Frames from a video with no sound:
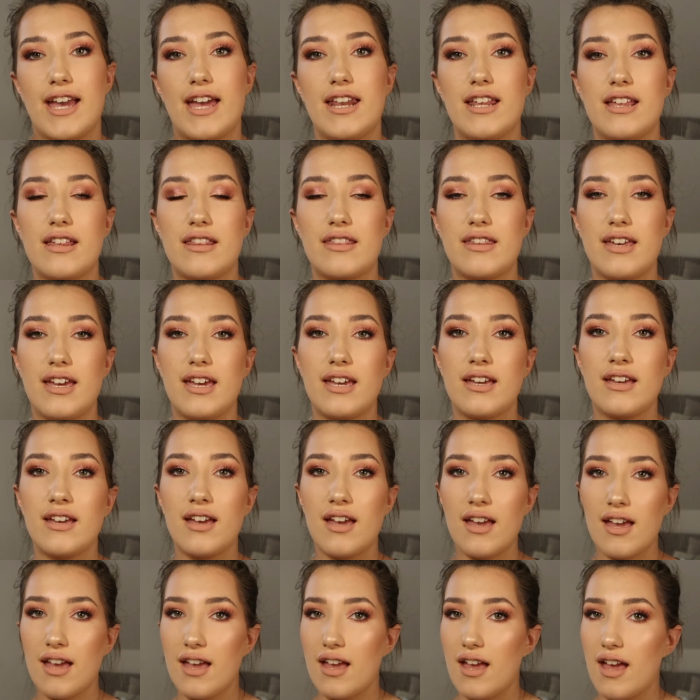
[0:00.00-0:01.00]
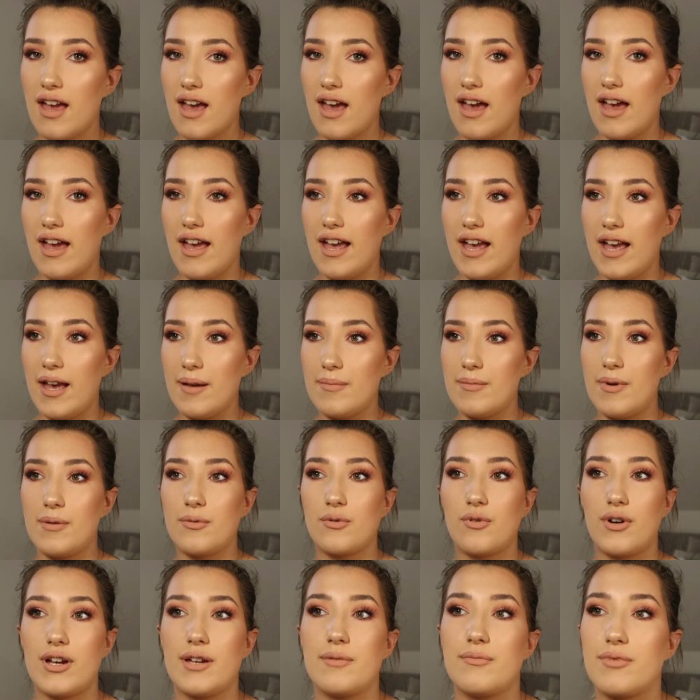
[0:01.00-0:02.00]
anything.
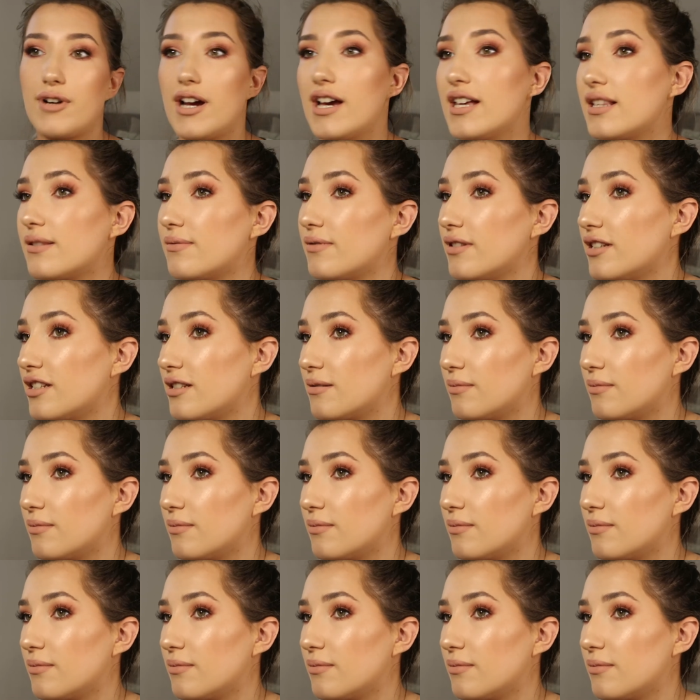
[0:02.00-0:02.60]
I'm quite impressed with it,